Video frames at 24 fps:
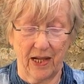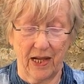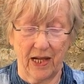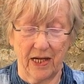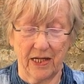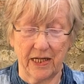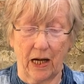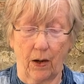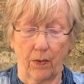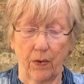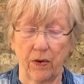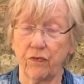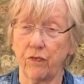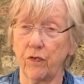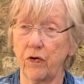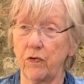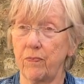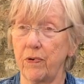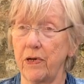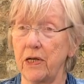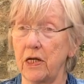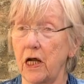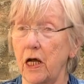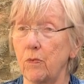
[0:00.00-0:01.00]
Now, if we've
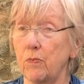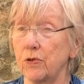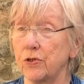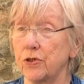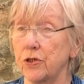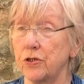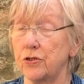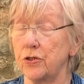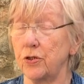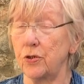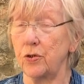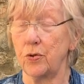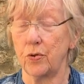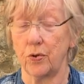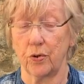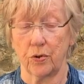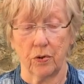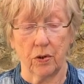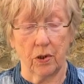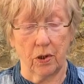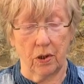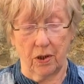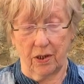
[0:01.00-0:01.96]
been able to do